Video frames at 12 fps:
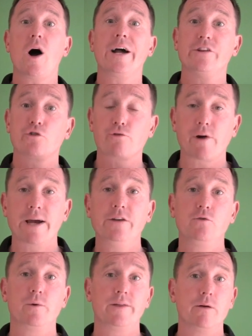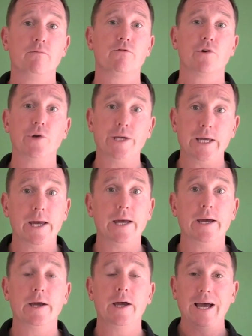I trained with him for a
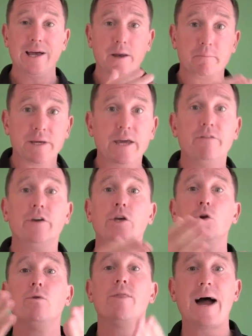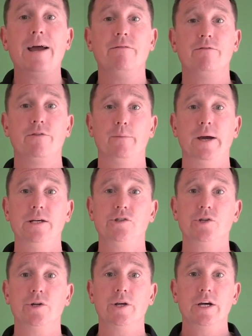year, and I'm giving you that
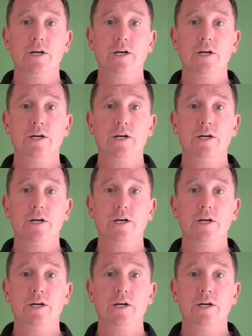information.